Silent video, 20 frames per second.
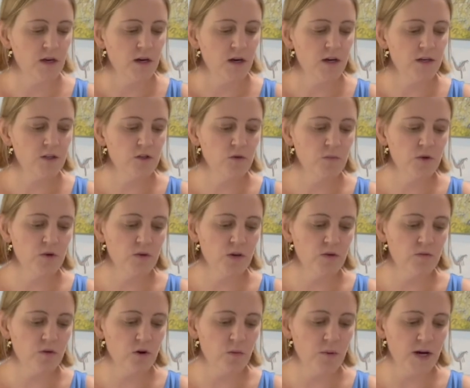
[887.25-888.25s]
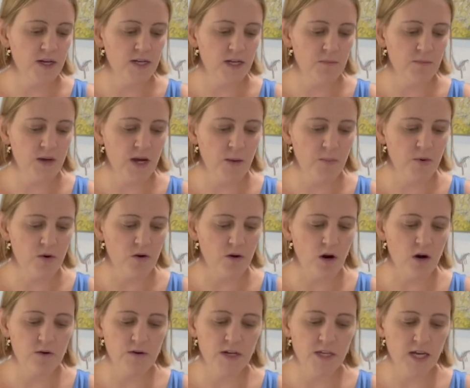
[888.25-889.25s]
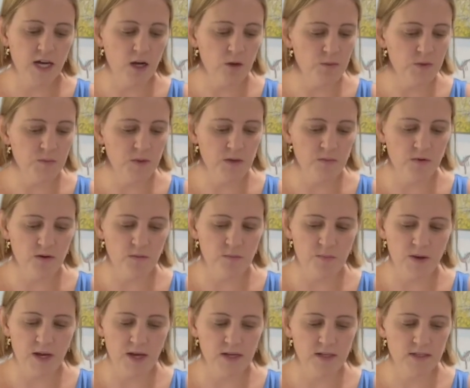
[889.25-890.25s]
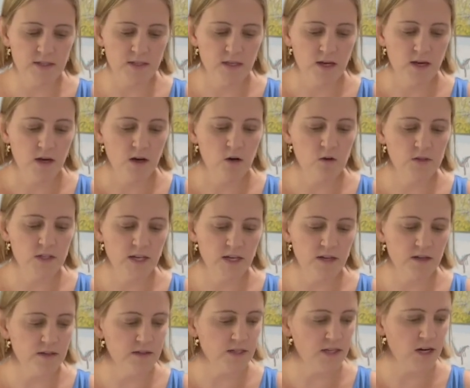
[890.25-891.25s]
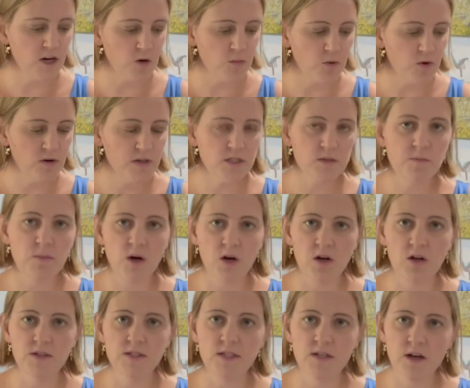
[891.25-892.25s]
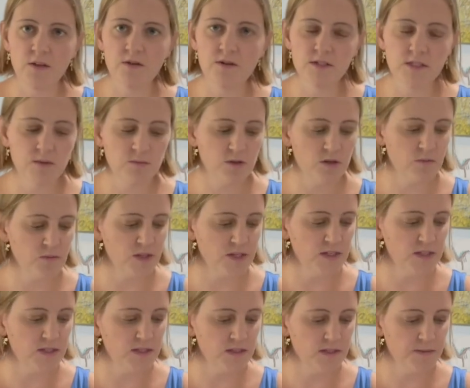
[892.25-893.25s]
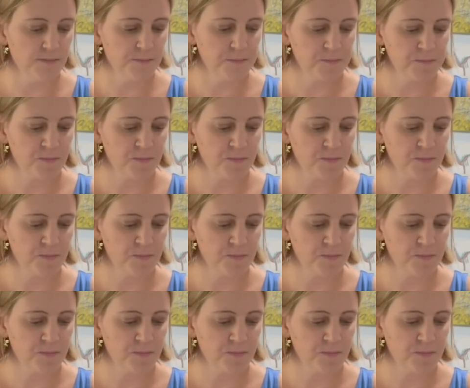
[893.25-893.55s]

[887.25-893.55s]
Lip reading: A humanoid robot named Pepper already helps people in banks, hotels, airports, malls, and other similar places.